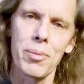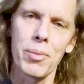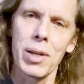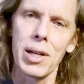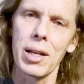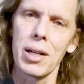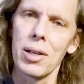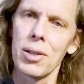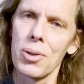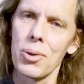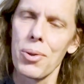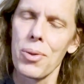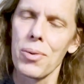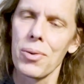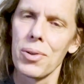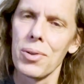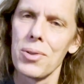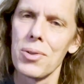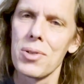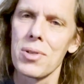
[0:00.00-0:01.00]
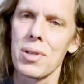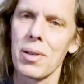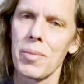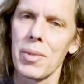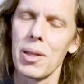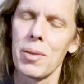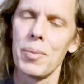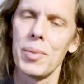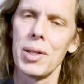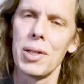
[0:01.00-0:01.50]
I'm going to go through
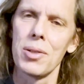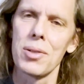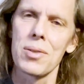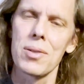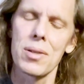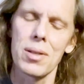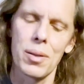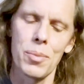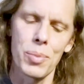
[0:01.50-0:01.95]
some of the most